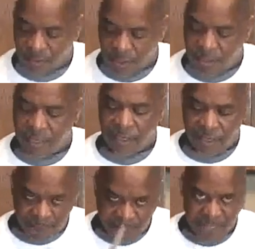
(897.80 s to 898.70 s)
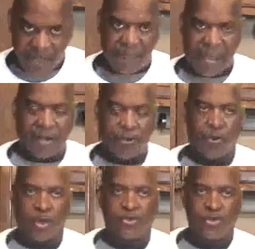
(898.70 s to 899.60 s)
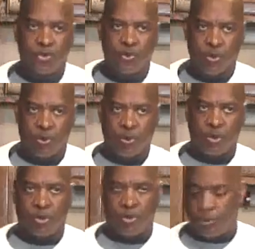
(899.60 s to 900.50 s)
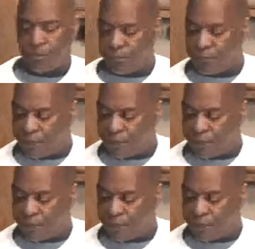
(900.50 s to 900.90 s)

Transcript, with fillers: Uh, let, let me get back on to on, on, on the